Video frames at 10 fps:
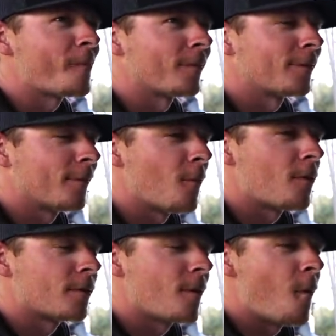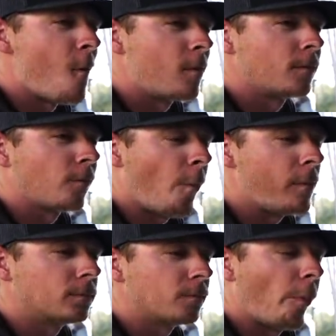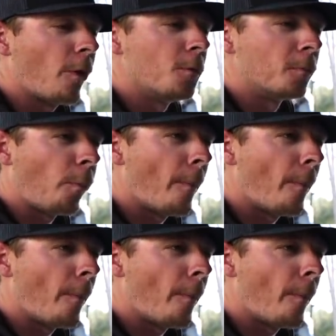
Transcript: Why bring this guide service? Dude.